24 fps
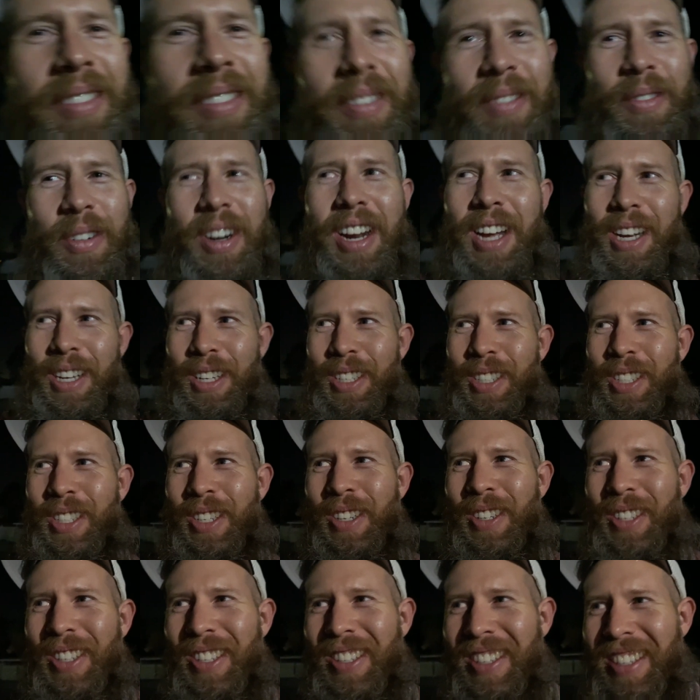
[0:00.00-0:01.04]
we're not gonna show
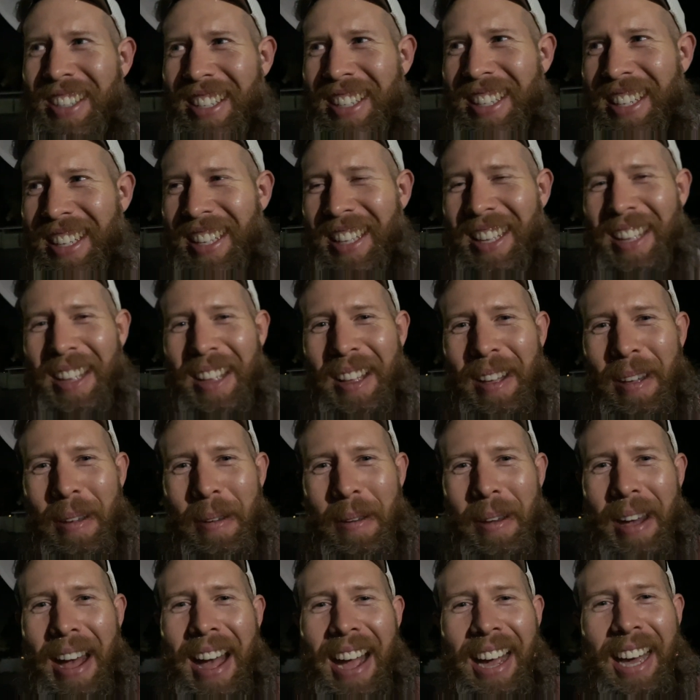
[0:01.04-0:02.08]
you.
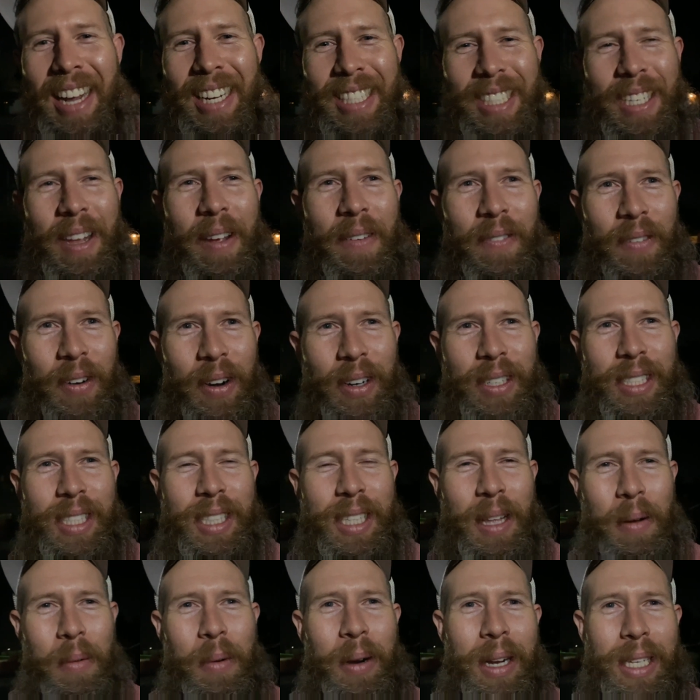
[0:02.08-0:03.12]
I gotta see it first,
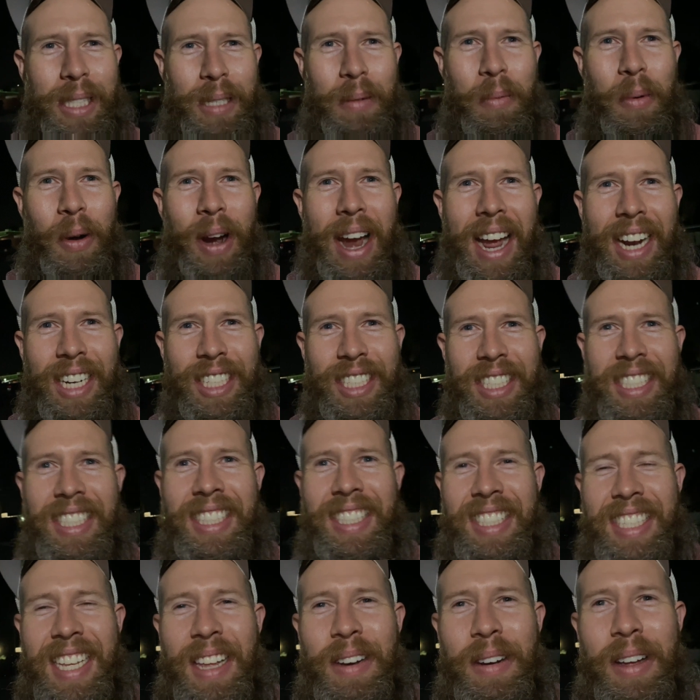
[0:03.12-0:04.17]
then we'll get some
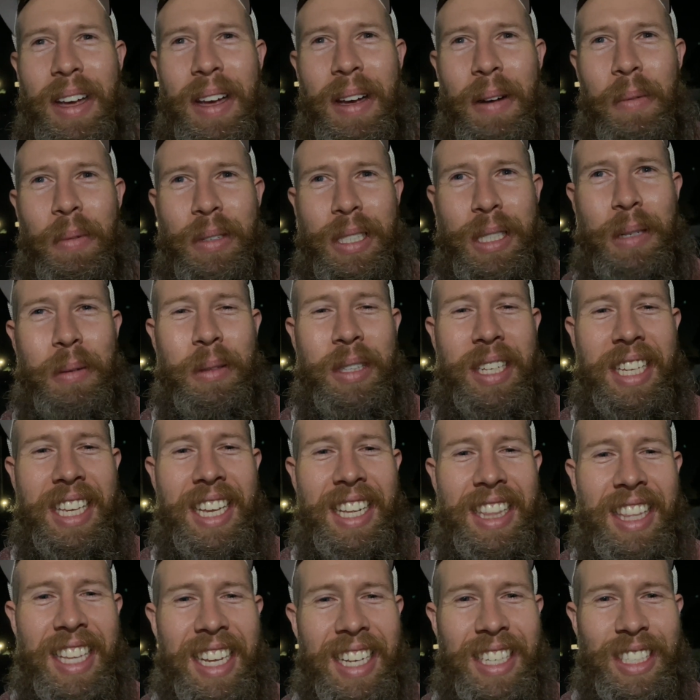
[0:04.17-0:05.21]
reactions and uh, we'll see what the kid
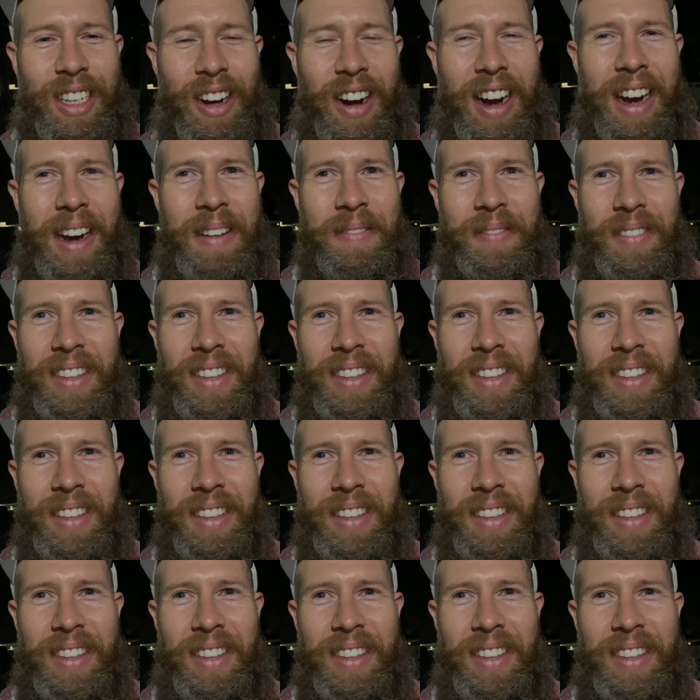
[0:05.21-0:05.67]
thinks, all right?